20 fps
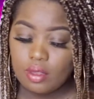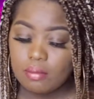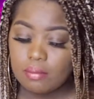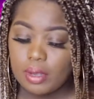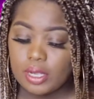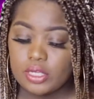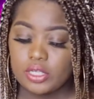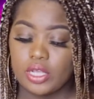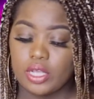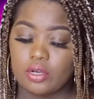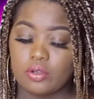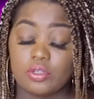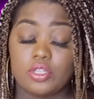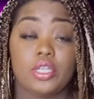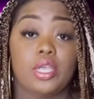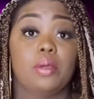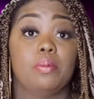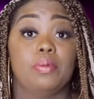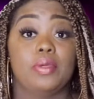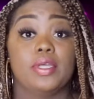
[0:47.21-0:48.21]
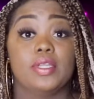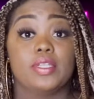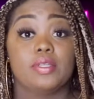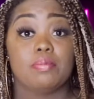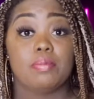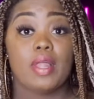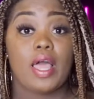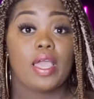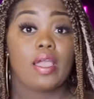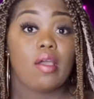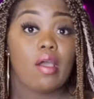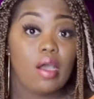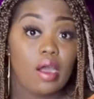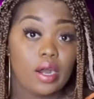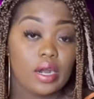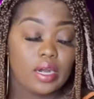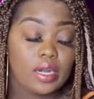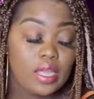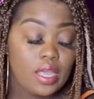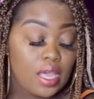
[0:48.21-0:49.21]
my channel champions black
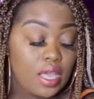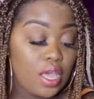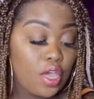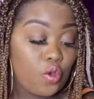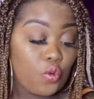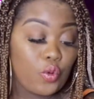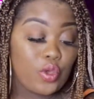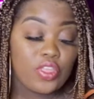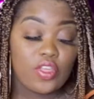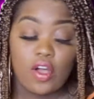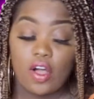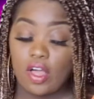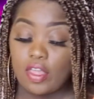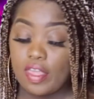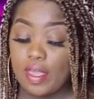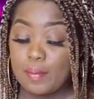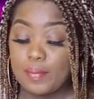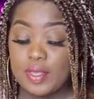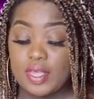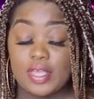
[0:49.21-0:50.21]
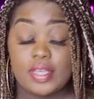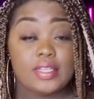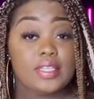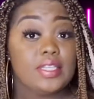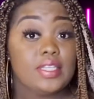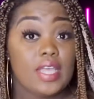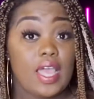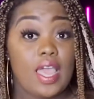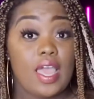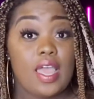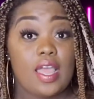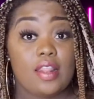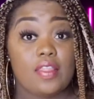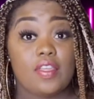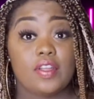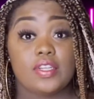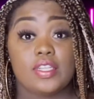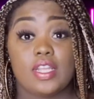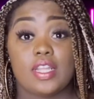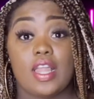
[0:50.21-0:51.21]
art. With all that being said,
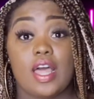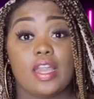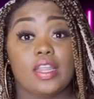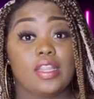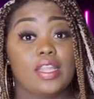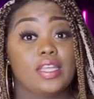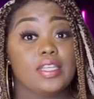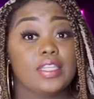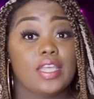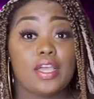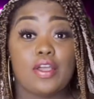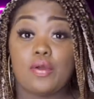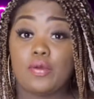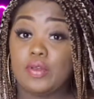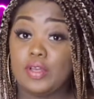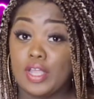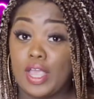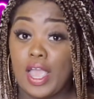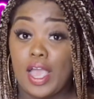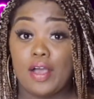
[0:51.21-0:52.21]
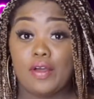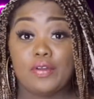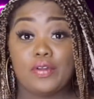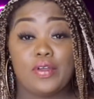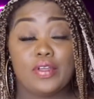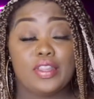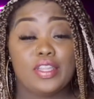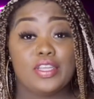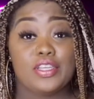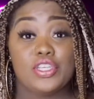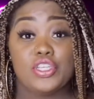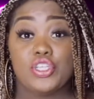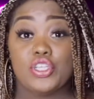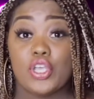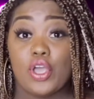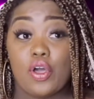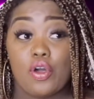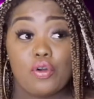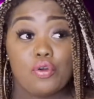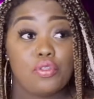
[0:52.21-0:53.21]
there's a lot of things that go down on this
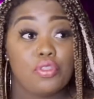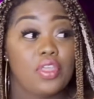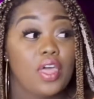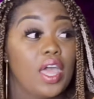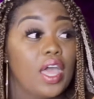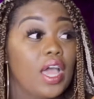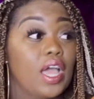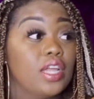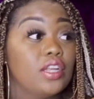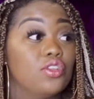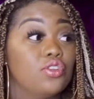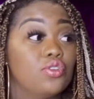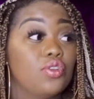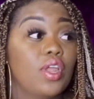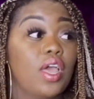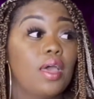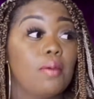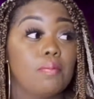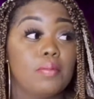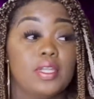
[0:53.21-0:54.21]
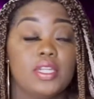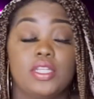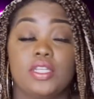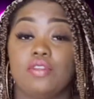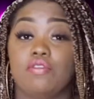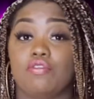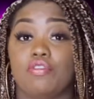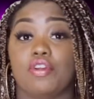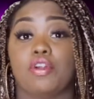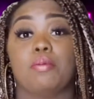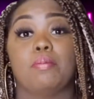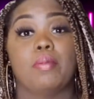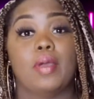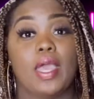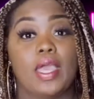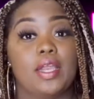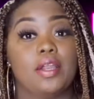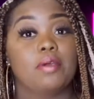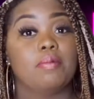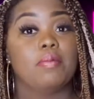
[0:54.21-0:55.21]
show that I do not mention
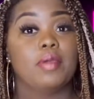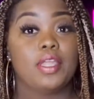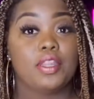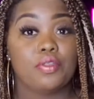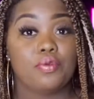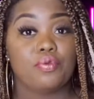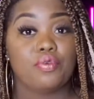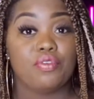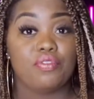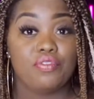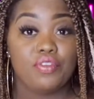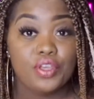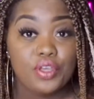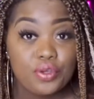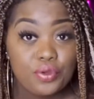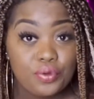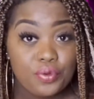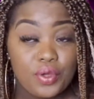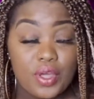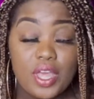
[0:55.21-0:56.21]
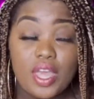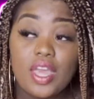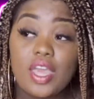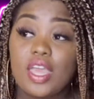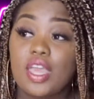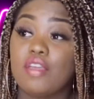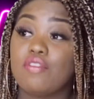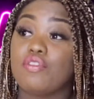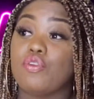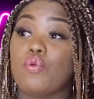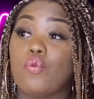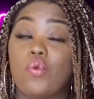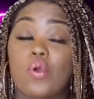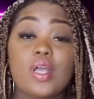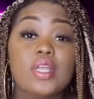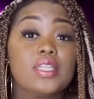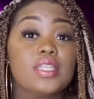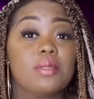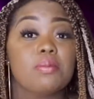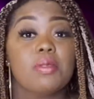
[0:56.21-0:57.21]
verbatim in the review. If you
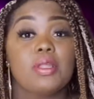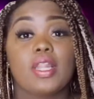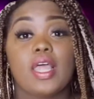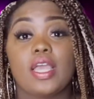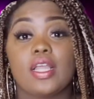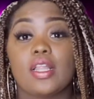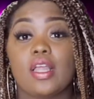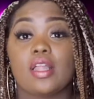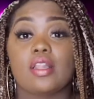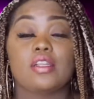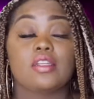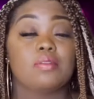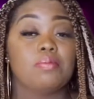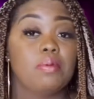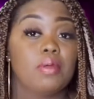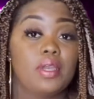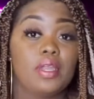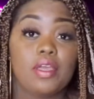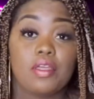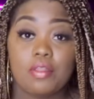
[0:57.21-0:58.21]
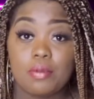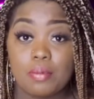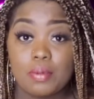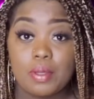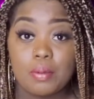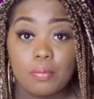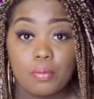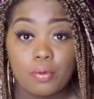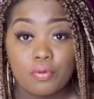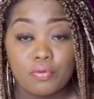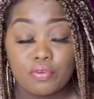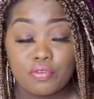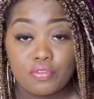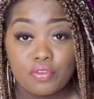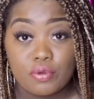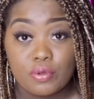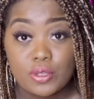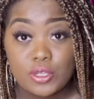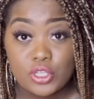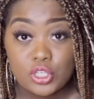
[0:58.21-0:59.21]
want something like that, there's plenty of other people
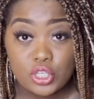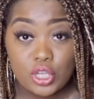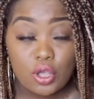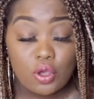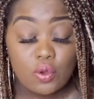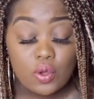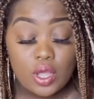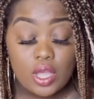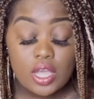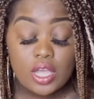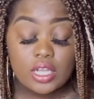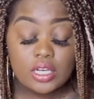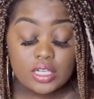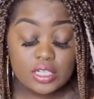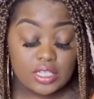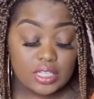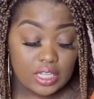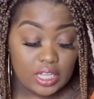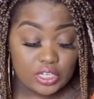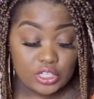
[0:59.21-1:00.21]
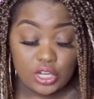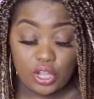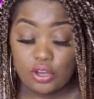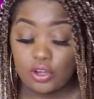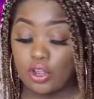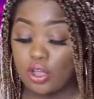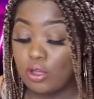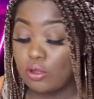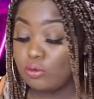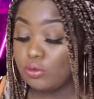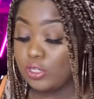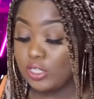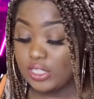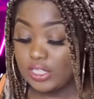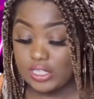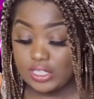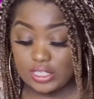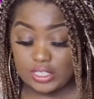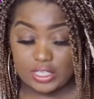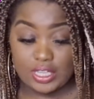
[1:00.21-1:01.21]
reviewing the show. Just to let y'all know, just
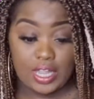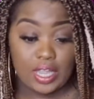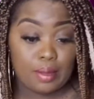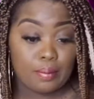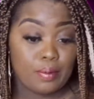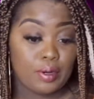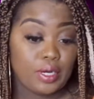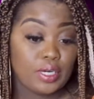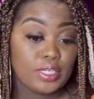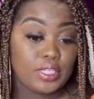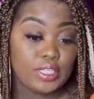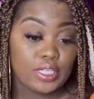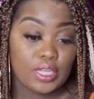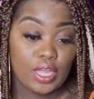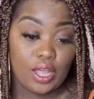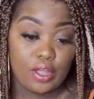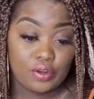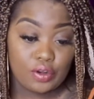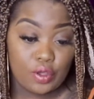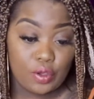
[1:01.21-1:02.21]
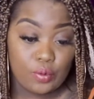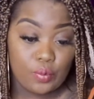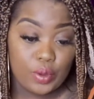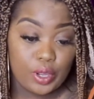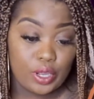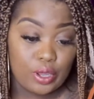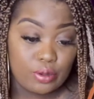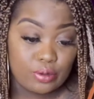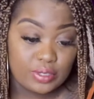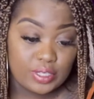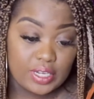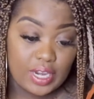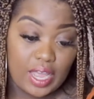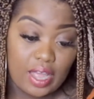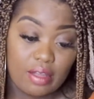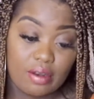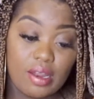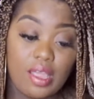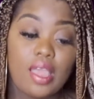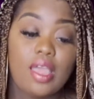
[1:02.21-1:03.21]
a disclaimer so y'all know what goes
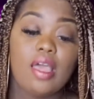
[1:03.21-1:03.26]
down.